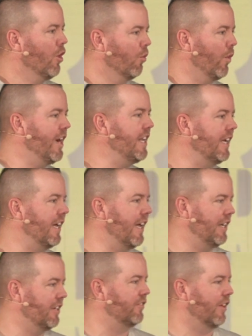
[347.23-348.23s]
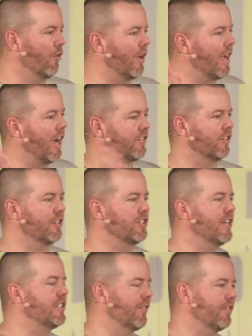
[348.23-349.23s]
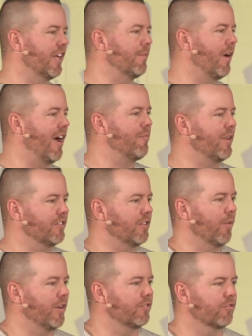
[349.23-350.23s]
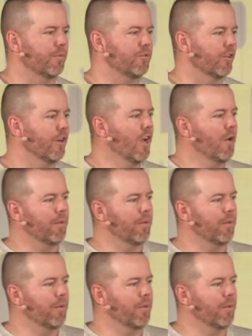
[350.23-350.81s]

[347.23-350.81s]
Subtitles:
reading it, and just saying, okay, God's gonna change everything in my life because I read a scripture.